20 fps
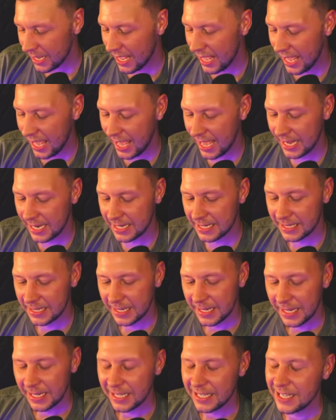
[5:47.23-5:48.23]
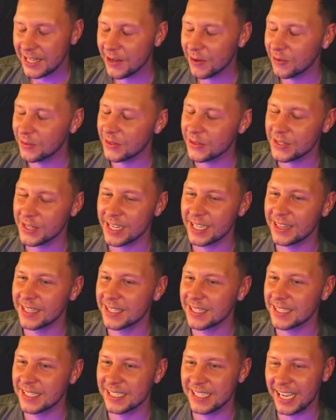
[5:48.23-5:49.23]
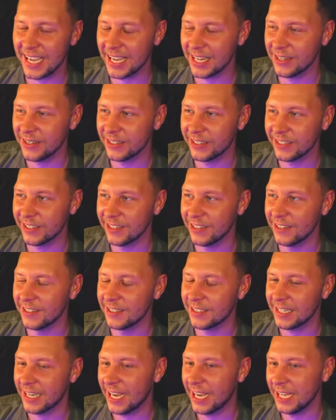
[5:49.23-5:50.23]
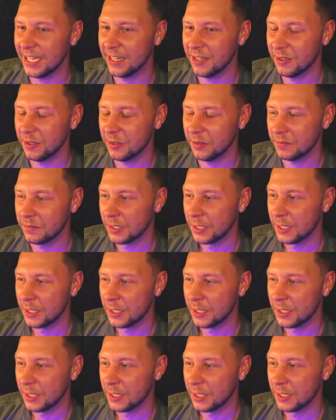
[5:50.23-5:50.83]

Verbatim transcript: and you know, there's like the standard kind of